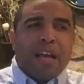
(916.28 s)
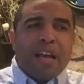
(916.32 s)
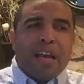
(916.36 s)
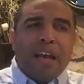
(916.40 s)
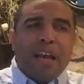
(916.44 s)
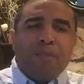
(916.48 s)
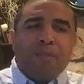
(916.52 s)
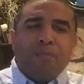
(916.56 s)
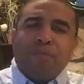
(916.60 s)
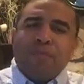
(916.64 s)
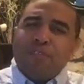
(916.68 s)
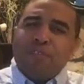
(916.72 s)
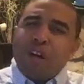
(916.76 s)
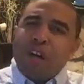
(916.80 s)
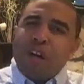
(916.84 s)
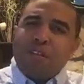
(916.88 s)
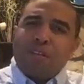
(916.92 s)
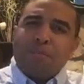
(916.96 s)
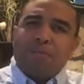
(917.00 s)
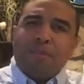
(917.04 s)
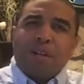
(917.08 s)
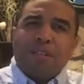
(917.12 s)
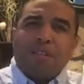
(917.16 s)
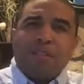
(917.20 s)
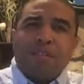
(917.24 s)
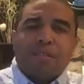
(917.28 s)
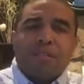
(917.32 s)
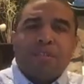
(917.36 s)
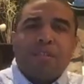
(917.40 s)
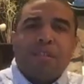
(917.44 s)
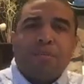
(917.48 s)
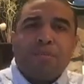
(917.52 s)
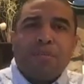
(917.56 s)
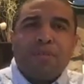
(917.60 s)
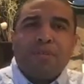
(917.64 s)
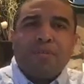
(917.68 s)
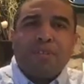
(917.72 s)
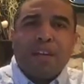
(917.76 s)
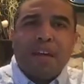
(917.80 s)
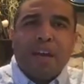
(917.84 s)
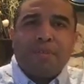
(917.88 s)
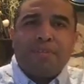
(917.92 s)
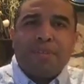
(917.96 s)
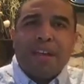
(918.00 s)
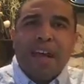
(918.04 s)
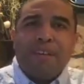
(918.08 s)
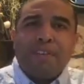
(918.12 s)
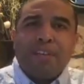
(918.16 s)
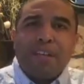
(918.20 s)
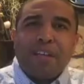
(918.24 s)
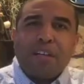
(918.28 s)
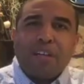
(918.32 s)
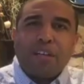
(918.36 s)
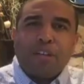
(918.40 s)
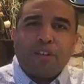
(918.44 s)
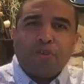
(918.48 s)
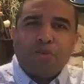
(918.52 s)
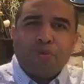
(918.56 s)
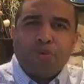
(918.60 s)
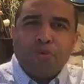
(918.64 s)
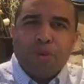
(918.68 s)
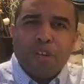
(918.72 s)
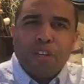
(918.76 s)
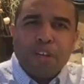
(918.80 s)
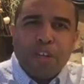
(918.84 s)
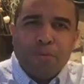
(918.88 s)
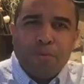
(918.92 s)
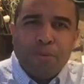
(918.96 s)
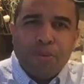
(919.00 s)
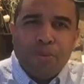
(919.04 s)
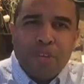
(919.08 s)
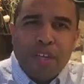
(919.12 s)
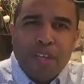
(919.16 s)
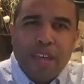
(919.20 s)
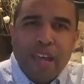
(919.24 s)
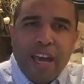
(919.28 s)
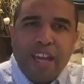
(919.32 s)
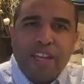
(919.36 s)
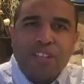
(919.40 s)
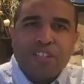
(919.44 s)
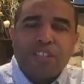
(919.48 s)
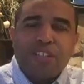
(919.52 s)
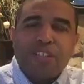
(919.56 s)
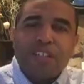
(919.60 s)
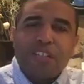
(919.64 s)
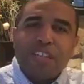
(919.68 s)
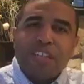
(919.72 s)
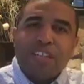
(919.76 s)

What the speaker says: And we've talked about this a number of times, having congruent communication,